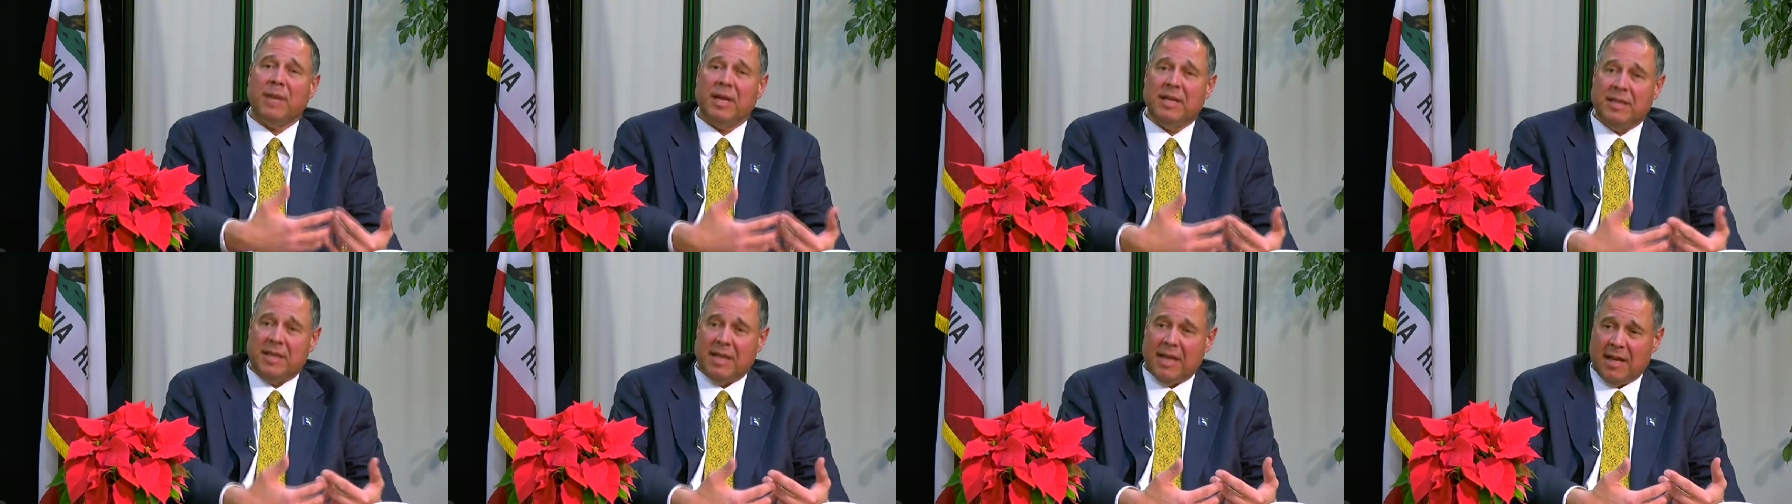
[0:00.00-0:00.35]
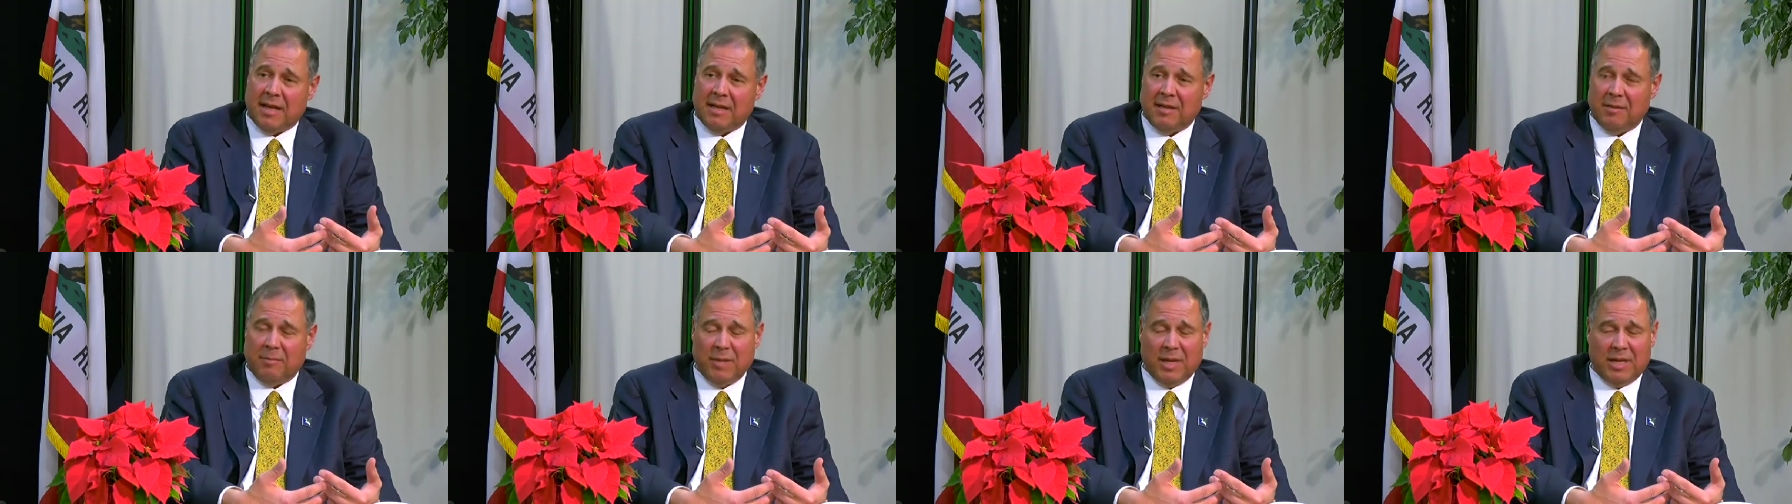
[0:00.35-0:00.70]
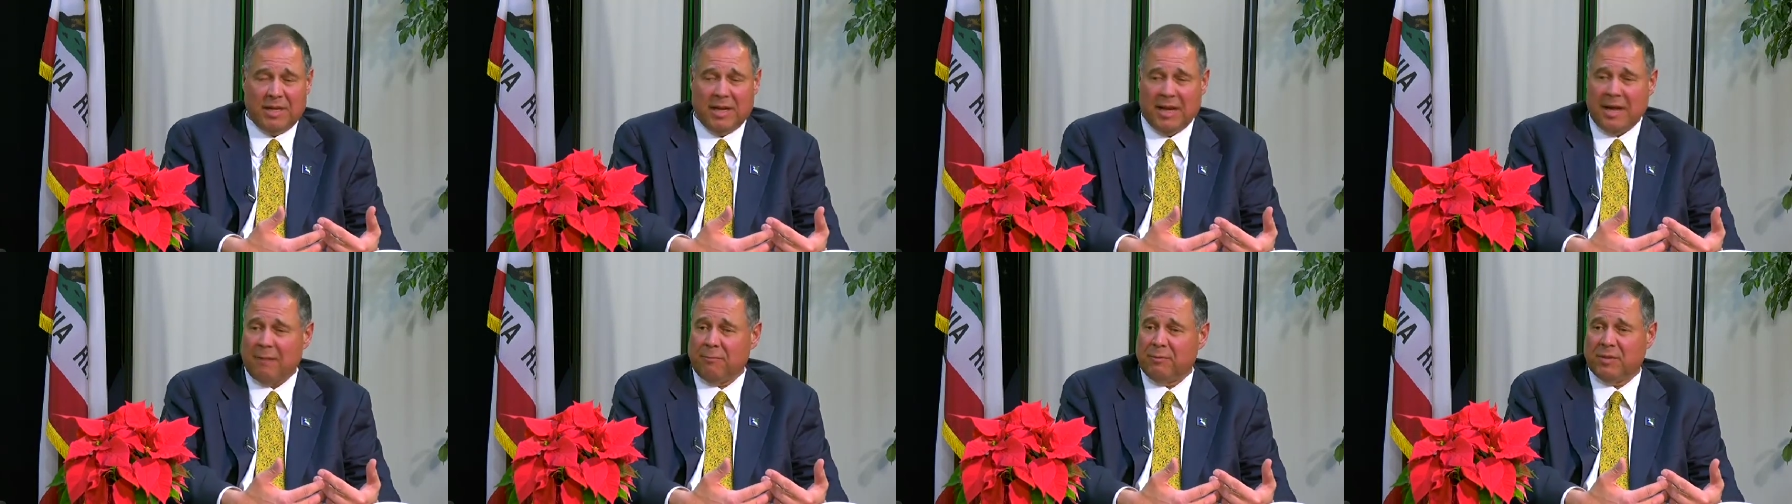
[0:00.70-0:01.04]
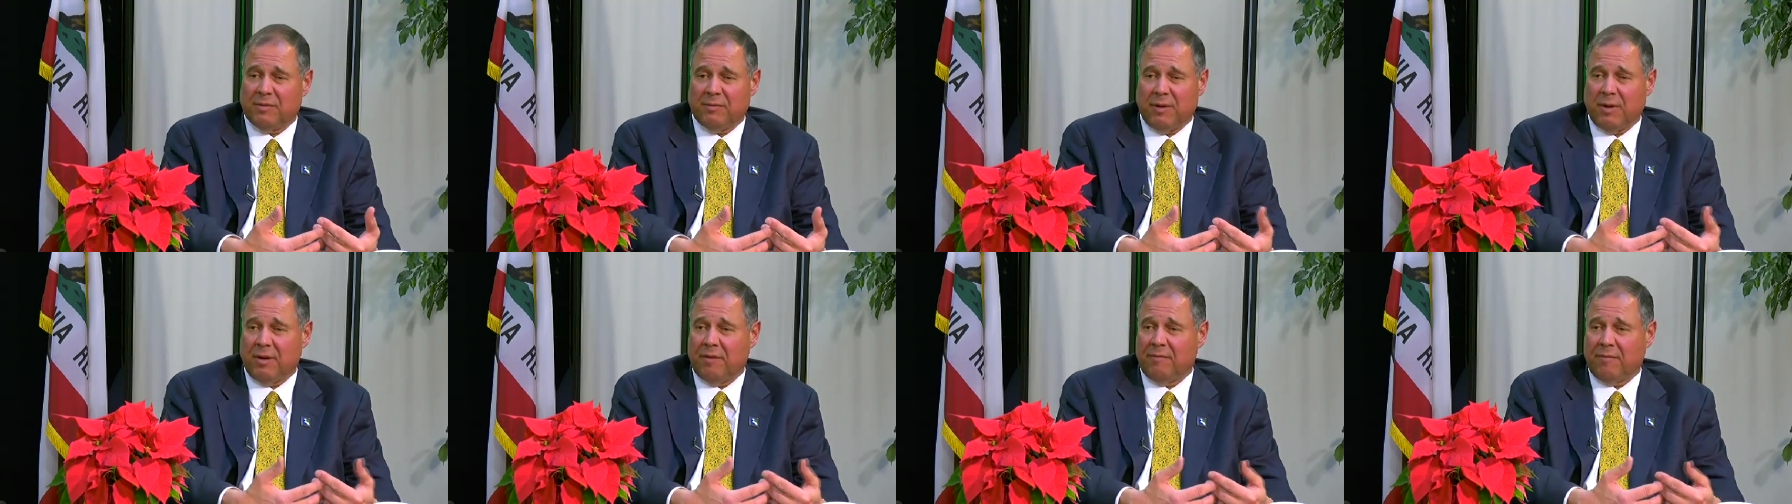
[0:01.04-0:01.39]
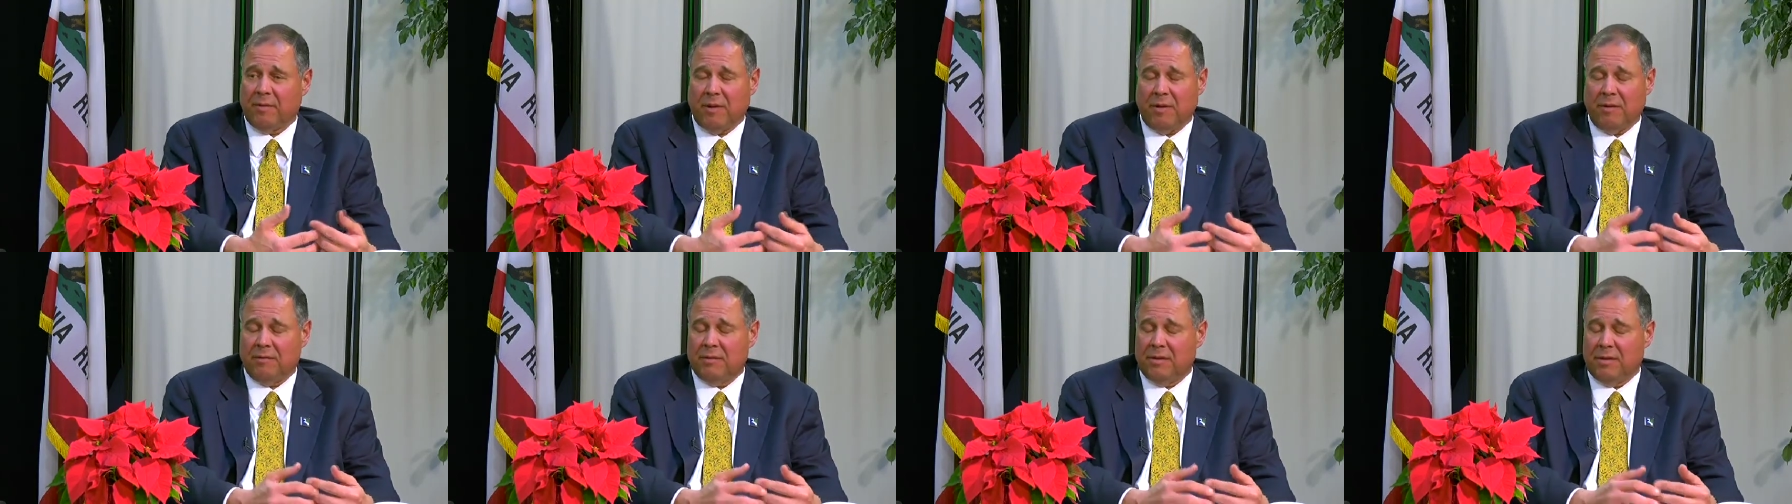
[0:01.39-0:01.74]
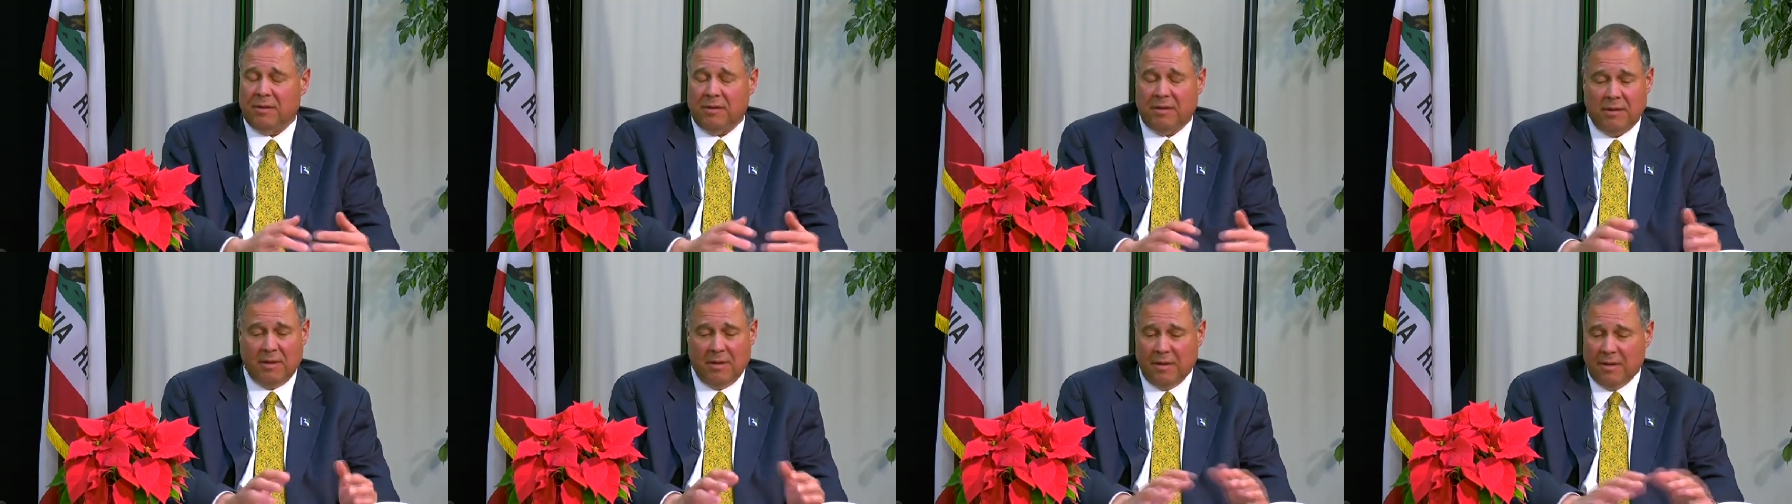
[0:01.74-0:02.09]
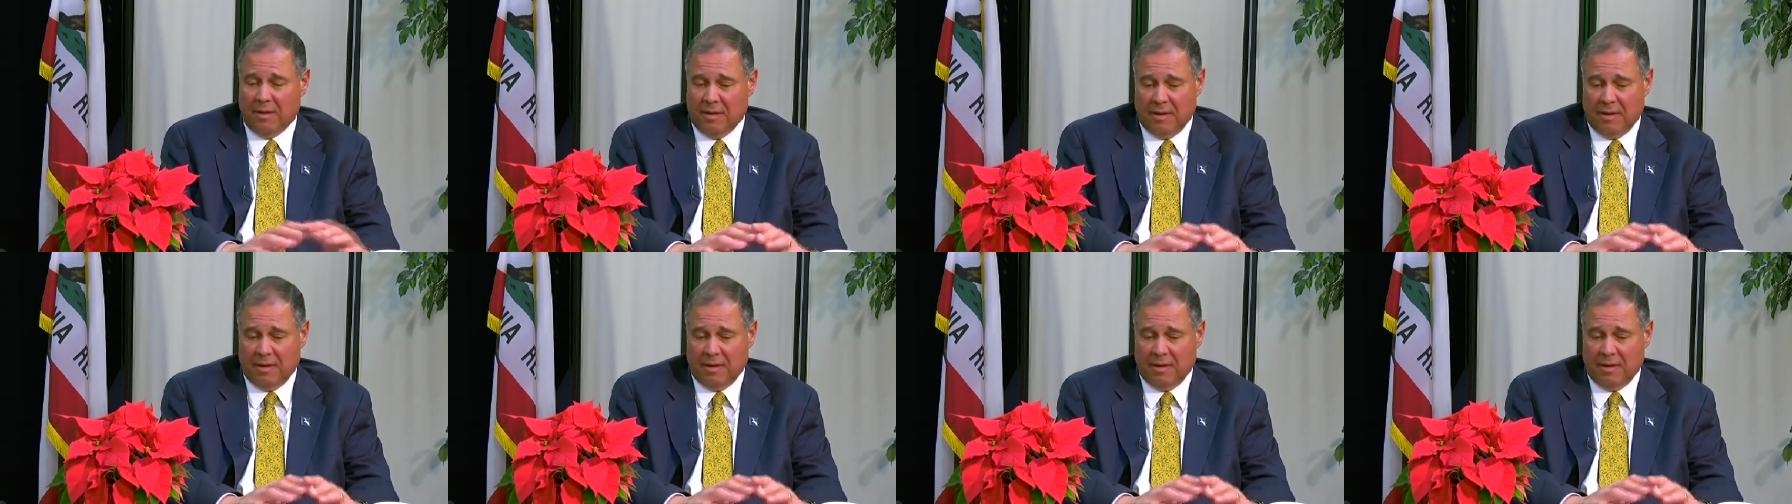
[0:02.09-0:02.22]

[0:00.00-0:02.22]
my dad did. My dad was very involved in